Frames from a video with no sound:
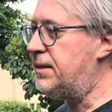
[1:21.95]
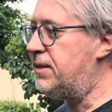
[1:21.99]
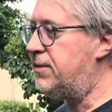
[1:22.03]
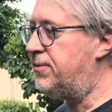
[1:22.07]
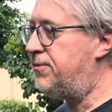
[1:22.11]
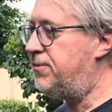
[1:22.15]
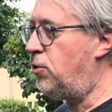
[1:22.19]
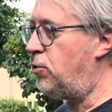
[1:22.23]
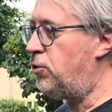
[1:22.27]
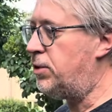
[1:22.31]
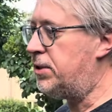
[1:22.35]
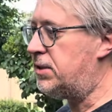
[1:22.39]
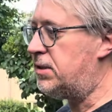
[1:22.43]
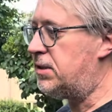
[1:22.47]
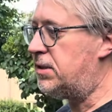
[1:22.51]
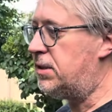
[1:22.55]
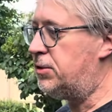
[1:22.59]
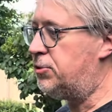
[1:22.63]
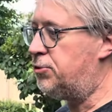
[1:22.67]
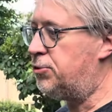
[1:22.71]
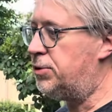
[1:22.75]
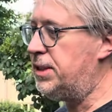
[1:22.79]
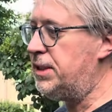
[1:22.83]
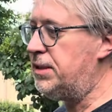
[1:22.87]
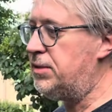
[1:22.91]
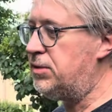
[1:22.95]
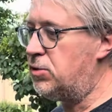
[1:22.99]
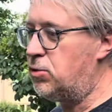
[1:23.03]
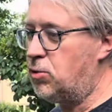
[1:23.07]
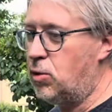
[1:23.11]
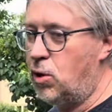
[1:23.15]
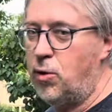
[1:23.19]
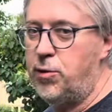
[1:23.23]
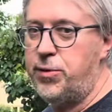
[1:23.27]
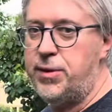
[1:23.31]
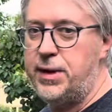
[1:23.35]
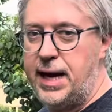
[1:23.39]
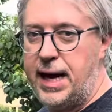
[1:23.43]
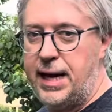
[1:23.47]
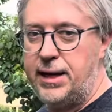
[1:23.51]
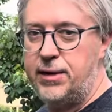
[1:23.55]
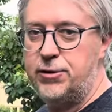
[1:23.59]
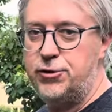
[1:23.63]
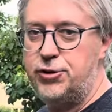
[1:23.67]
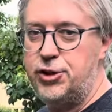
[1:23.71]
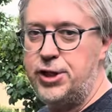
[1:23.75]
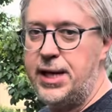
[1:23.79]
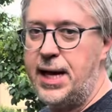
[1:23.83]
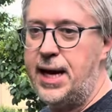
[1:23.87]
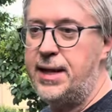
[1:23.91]
to focus the tree's growth and
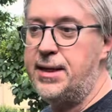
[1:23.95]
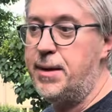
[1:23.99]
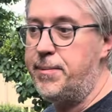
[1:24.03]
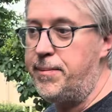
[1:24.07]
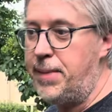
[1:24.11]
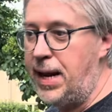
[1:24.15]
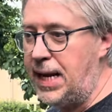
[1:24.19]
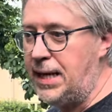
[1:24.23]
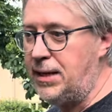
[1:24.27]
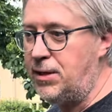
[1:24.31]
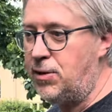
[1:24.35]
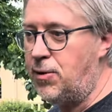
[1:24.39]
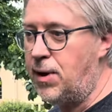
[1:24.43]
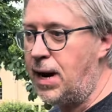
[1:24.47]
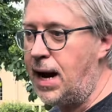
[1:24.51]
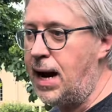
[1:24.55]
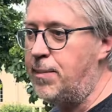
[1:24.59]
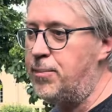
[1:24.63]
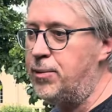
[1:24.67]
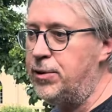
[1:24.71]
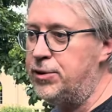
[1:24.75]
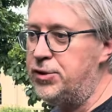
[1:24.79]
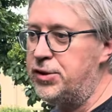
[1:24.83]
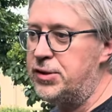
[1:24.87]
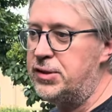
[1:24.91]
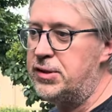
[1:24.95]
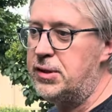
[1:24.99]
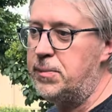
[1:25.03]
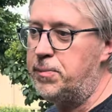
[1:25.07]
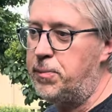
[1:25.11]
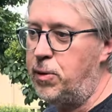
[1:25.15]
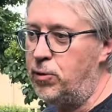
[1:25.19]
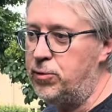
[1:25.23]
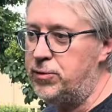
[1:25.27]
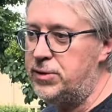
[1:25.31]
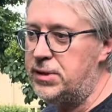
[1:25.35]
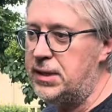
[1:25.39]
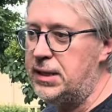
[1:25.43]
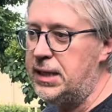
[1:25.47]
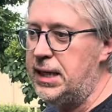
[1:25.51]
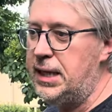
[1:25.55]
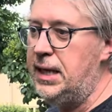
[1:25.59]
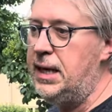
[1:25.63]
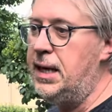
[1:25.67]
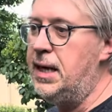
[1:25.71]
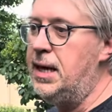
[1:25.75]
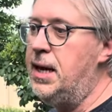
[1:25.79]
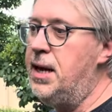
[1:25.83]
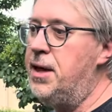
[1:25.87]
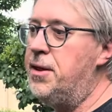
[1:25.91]
energy on the main crop, which is supposedly